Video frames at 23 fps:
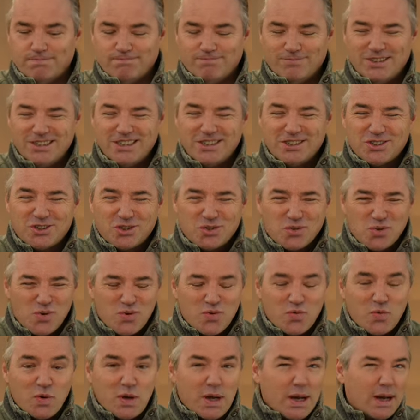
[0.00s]
It's an
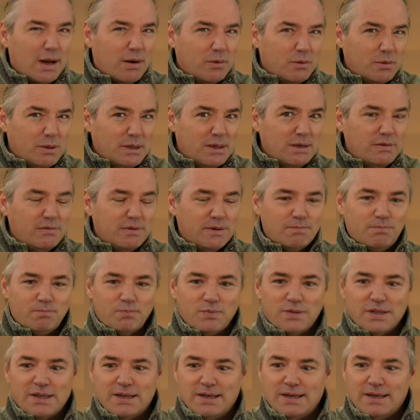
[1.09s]
extraordinary hour we live
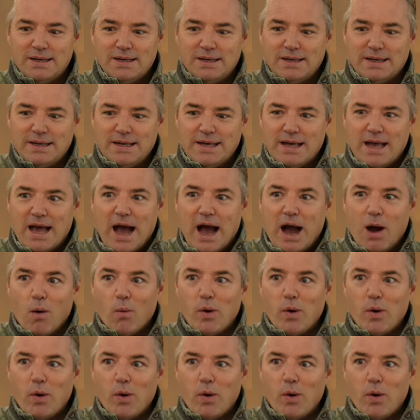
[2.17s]
in.